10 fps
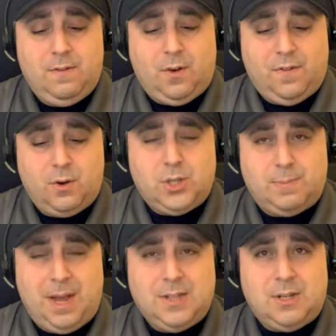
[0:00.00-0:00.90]
for a first
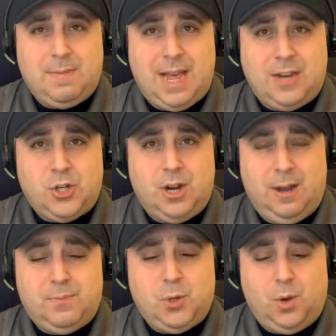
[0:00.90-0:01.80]
deposit match
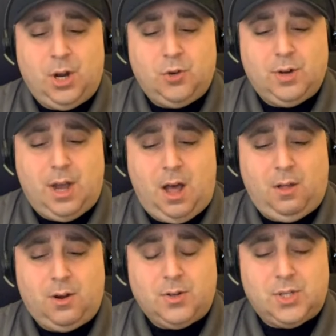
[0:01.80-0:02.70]
up to
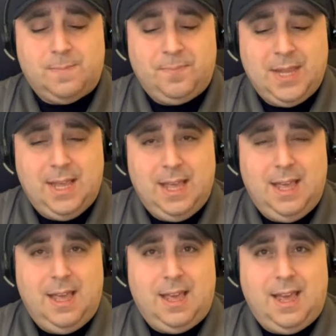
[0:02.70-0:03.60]
$100.
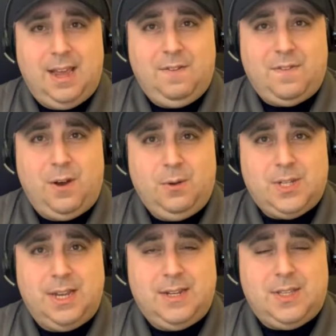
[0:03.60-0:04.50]
And
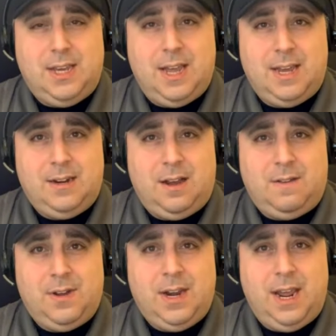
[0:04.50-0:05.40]
folks, it is the end
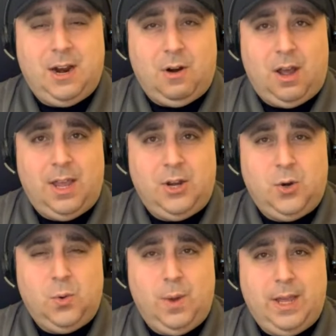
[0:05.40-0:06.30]
of an era in
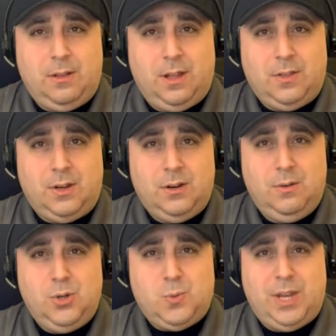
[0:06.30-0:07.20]
New England. The
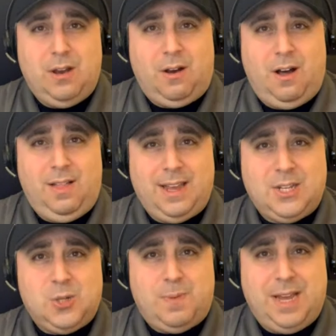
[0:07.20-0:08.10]
news we all
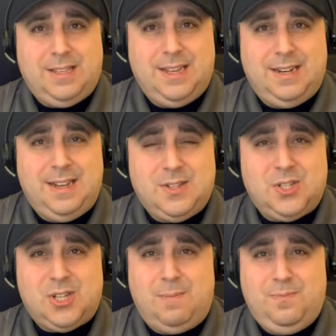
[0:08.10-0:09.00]
expected,
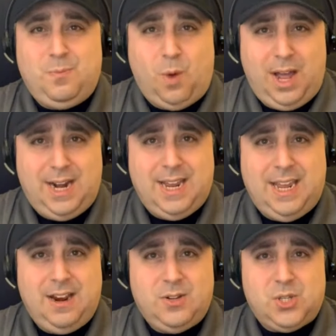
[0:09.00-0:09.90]
some wanted to
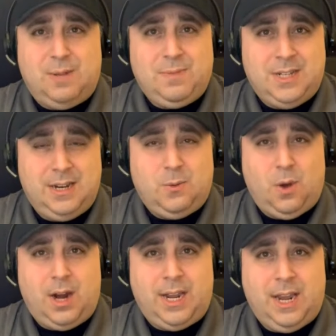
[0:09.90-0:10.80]
hear, some didn't
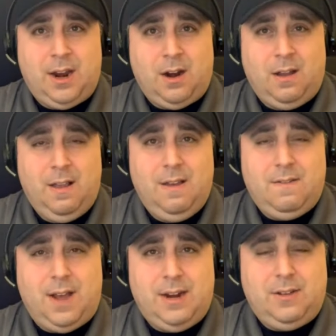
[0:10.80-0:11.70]
want to hear,
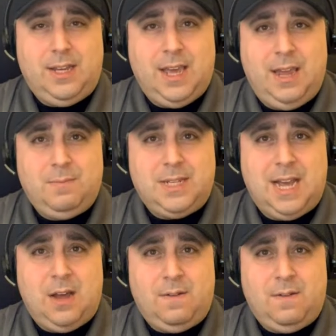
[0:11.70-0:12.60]
finally came
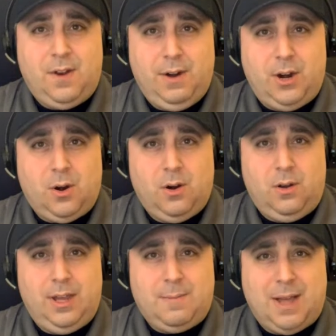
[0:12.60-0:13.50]
down very
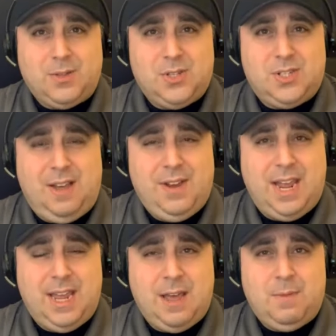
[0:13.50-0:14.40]
early, about
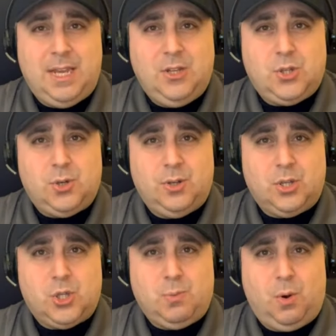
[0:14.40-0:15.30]
7 a.m.
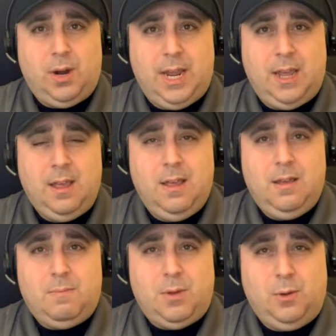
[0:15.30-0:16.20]
Eastern this morning.
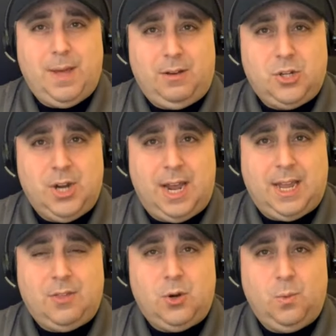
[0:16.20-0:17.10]
Bill
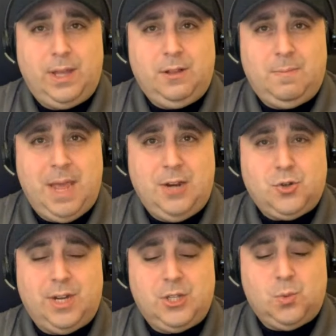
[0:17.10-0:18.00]
Belichick and the New England
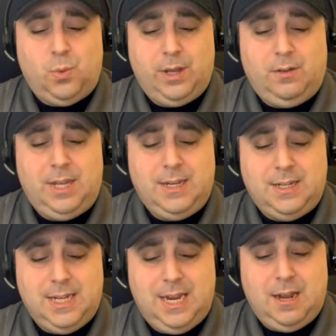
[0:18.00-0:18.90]
Patriots will
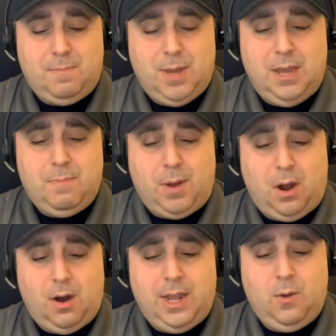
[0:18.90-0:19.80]
indeed be
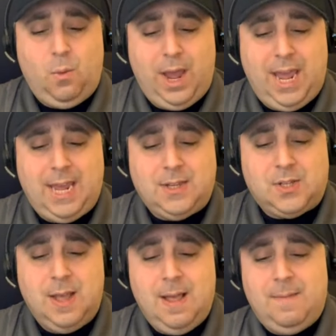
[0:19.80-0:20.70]
parting
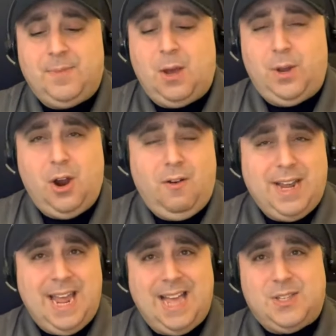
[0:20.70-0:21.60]
ways. Now, we
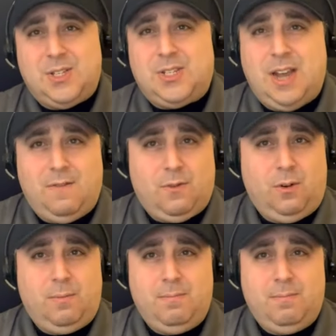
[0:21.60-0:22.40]
already had several